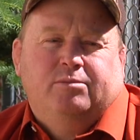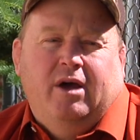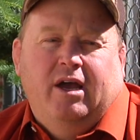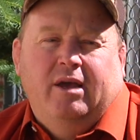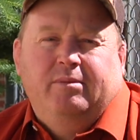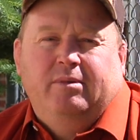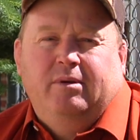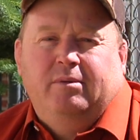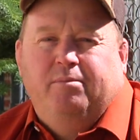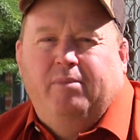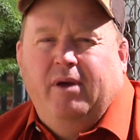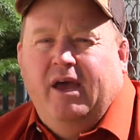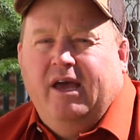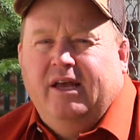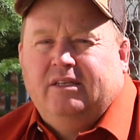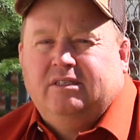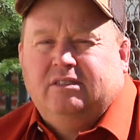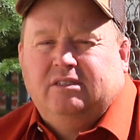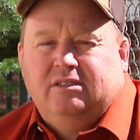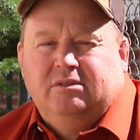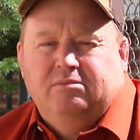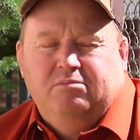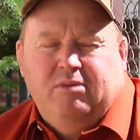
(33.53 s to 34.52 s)
might be
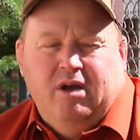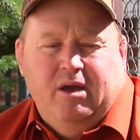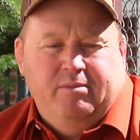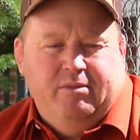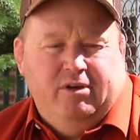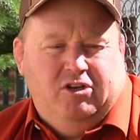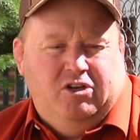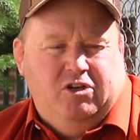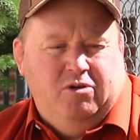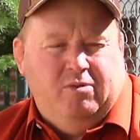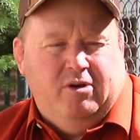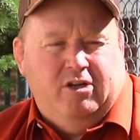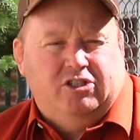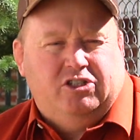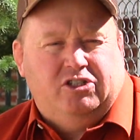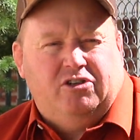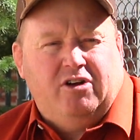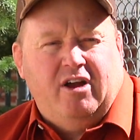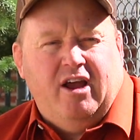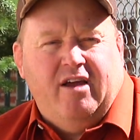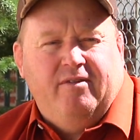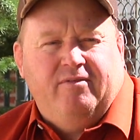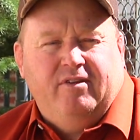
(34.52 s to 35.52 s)
pets, might be too
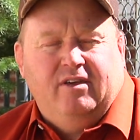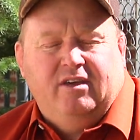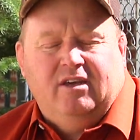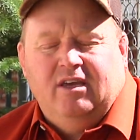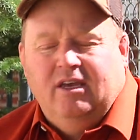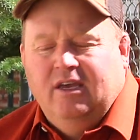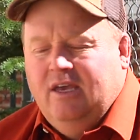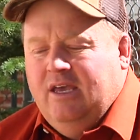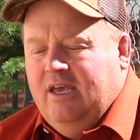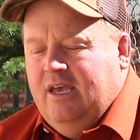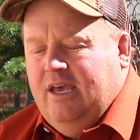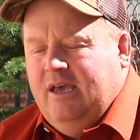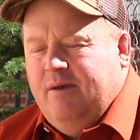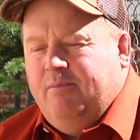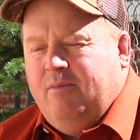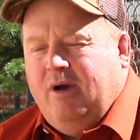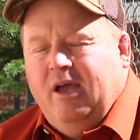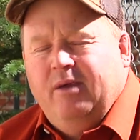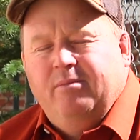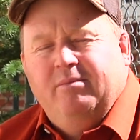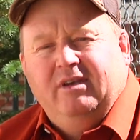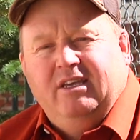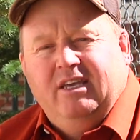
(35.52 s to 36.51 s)
much traffic, it
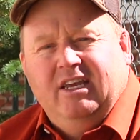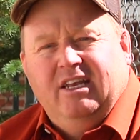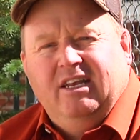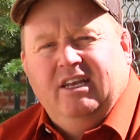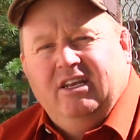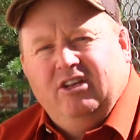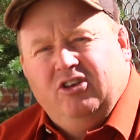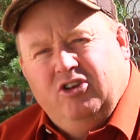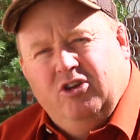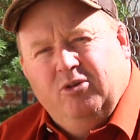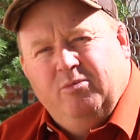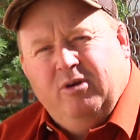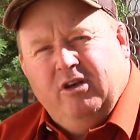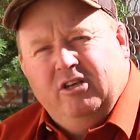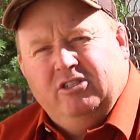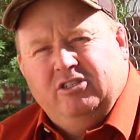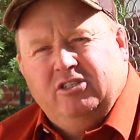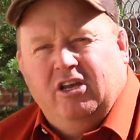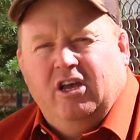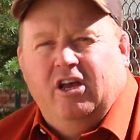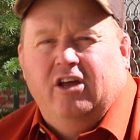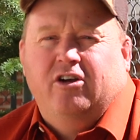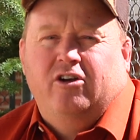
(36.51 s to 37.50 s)
might be getting too
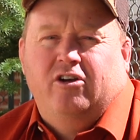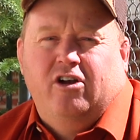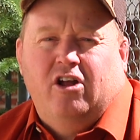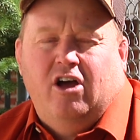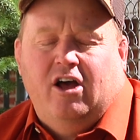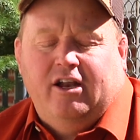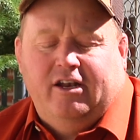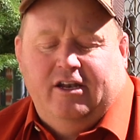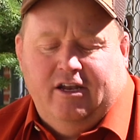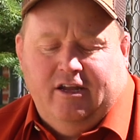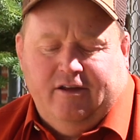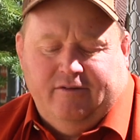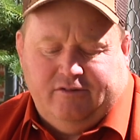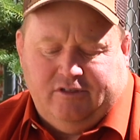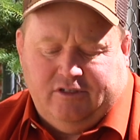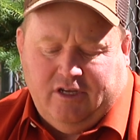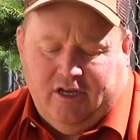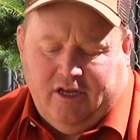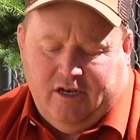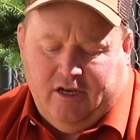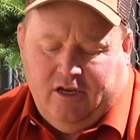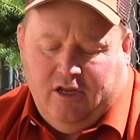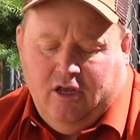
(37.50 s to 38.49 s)
much sun or not enough
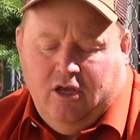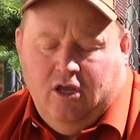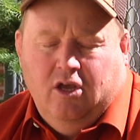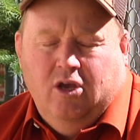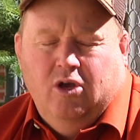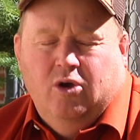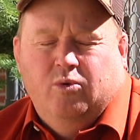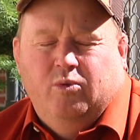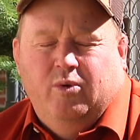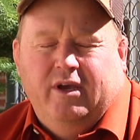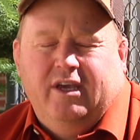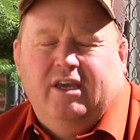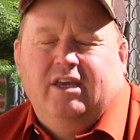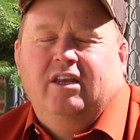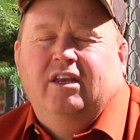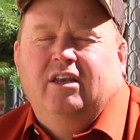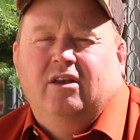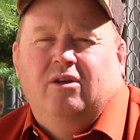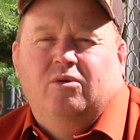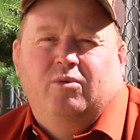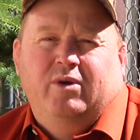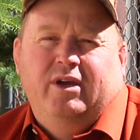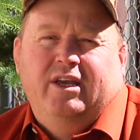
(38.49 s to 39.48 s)
sun. We
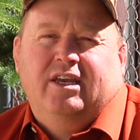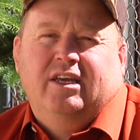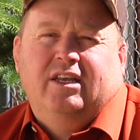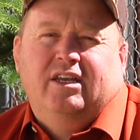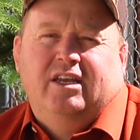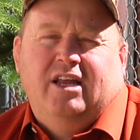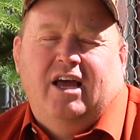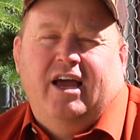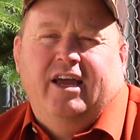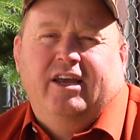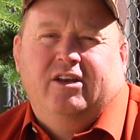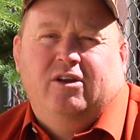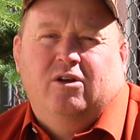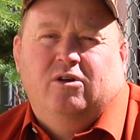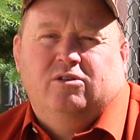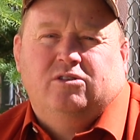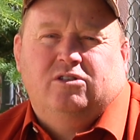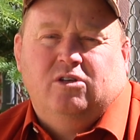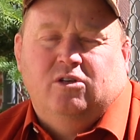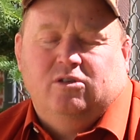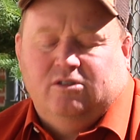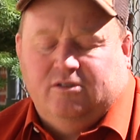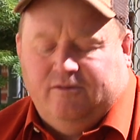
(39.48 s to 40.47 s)
can, we can
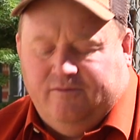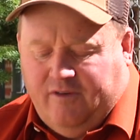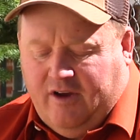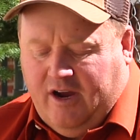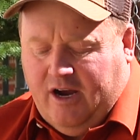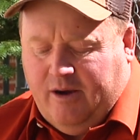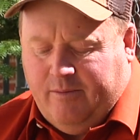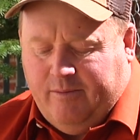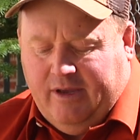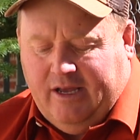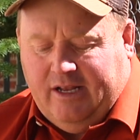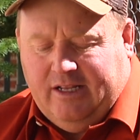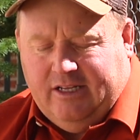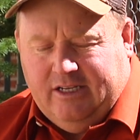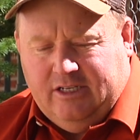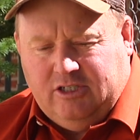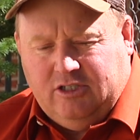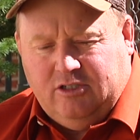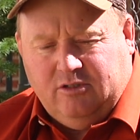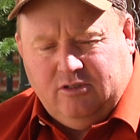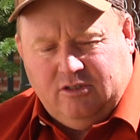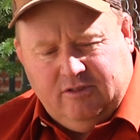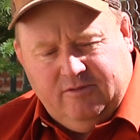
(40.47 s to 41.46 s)
diagnose those environmental
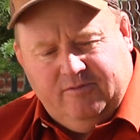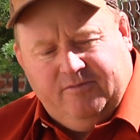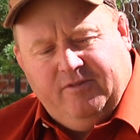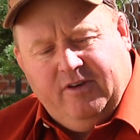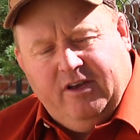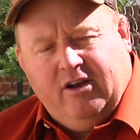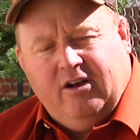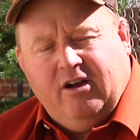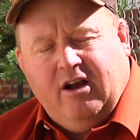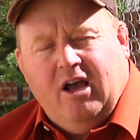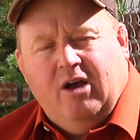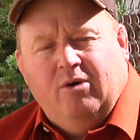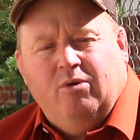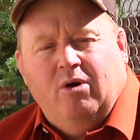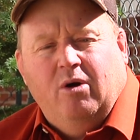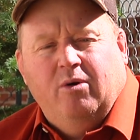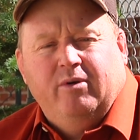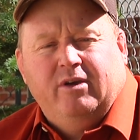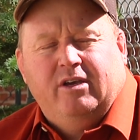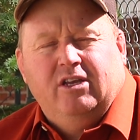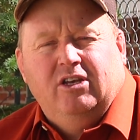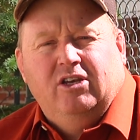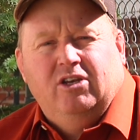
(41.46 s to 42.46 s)
issues and figure out
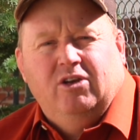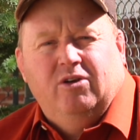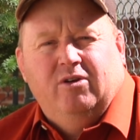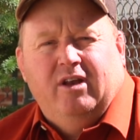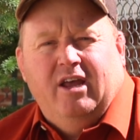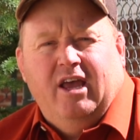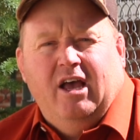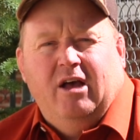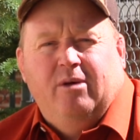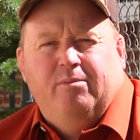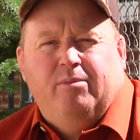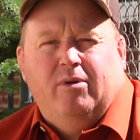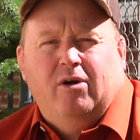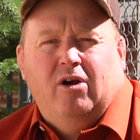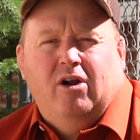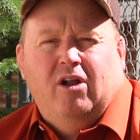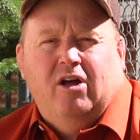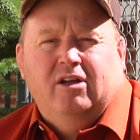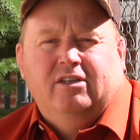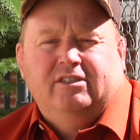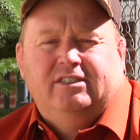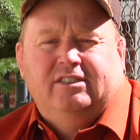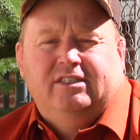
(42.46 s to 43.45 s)
what we can do to help our
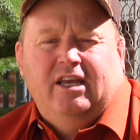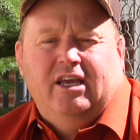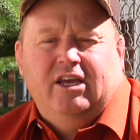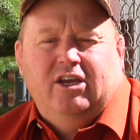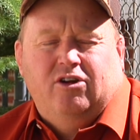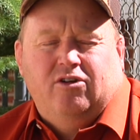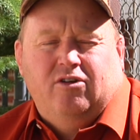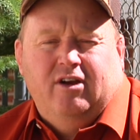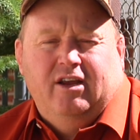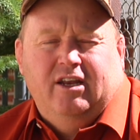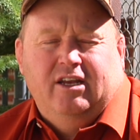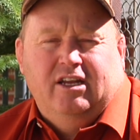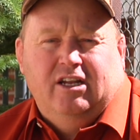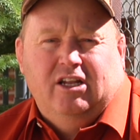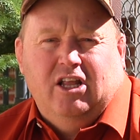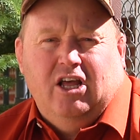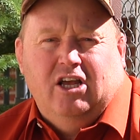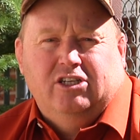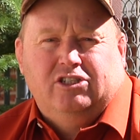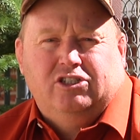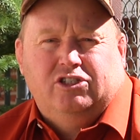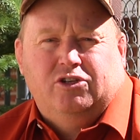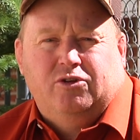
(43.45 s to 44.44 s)
lawn stay green and
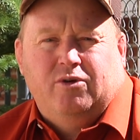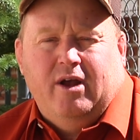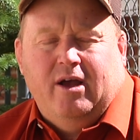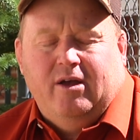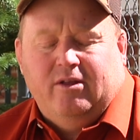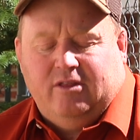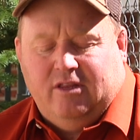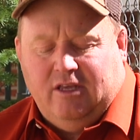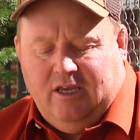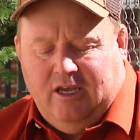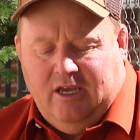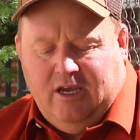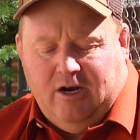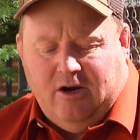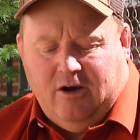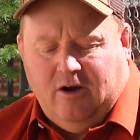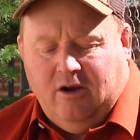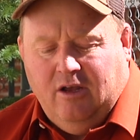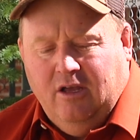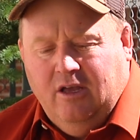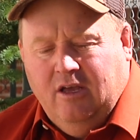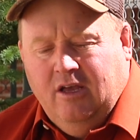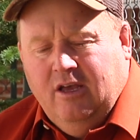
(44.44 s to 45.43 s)
lush throughout the year.